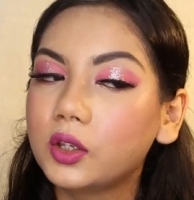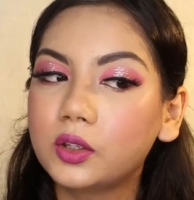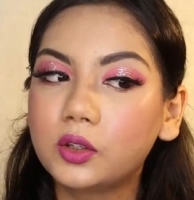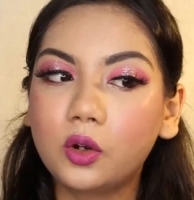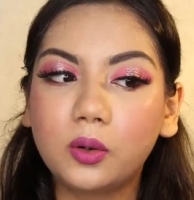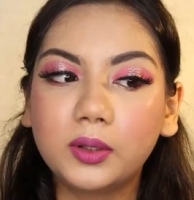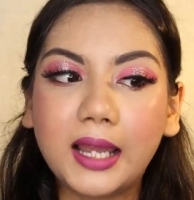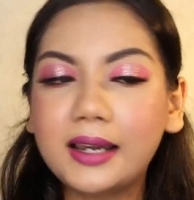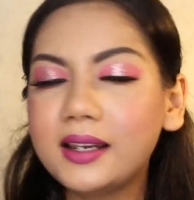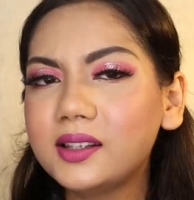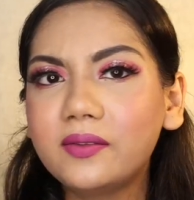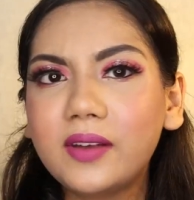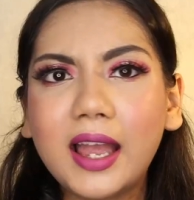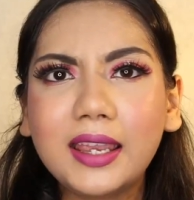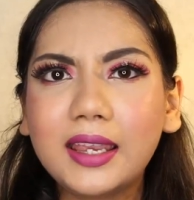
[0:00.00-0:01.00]
so that
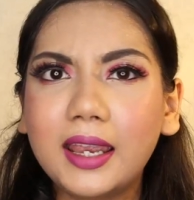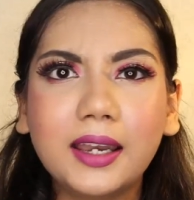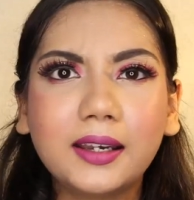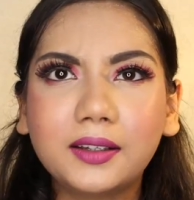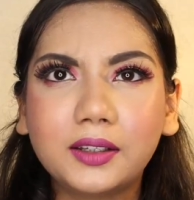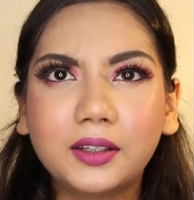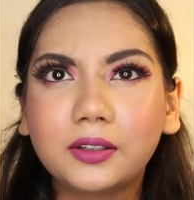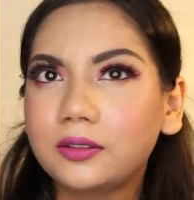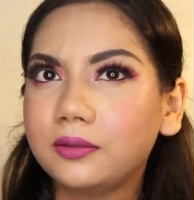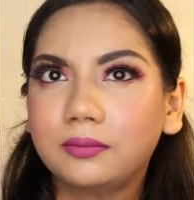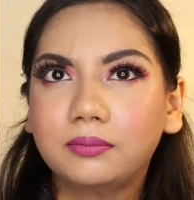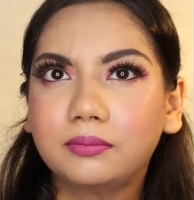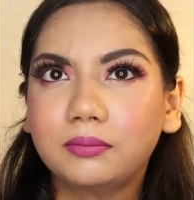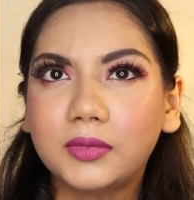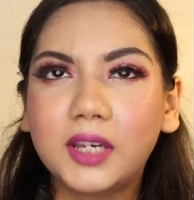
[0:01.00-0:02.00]
is why it
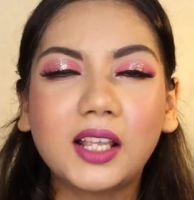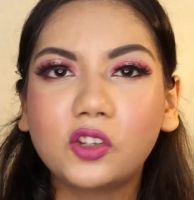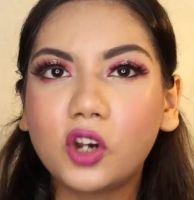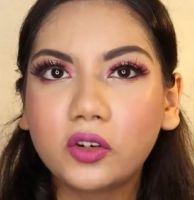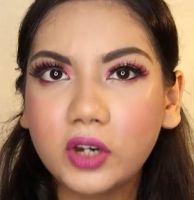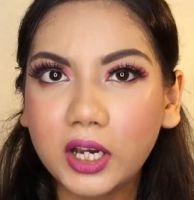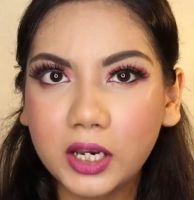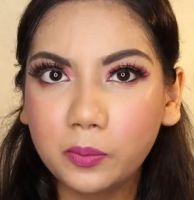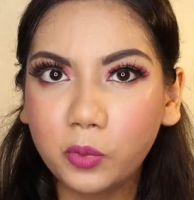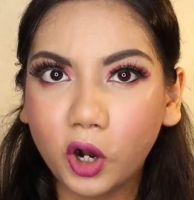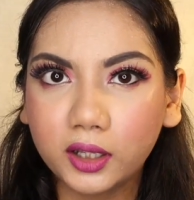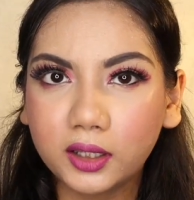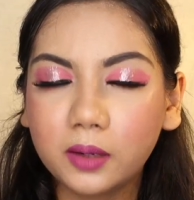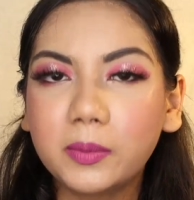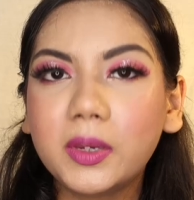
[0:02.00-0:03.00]
does not really
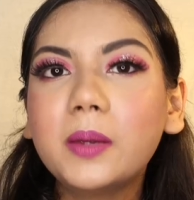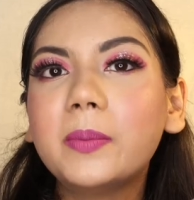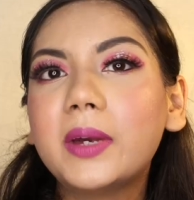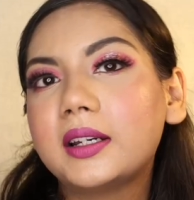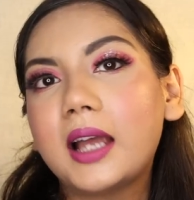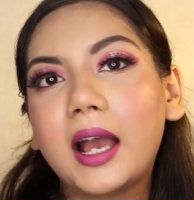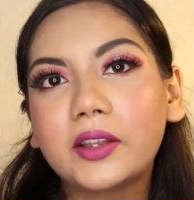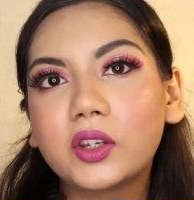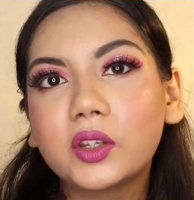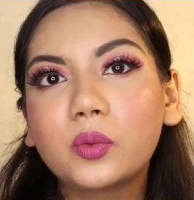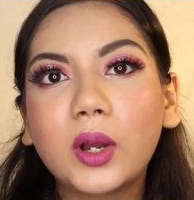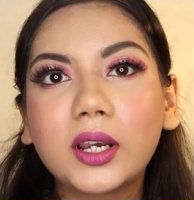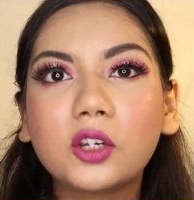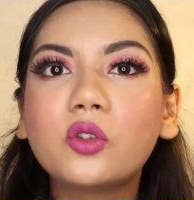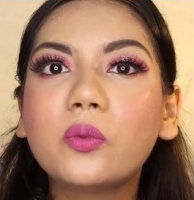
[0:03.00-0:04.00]
bother me, but I
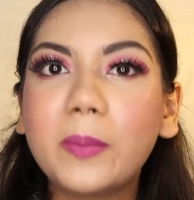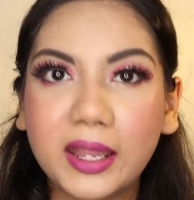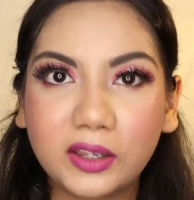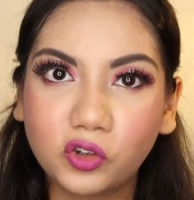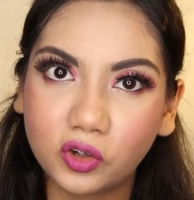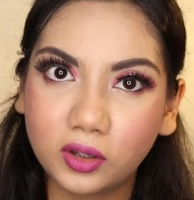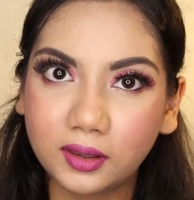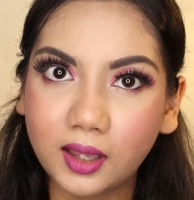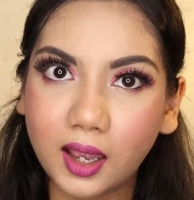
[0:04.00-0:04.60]
just wanted to mention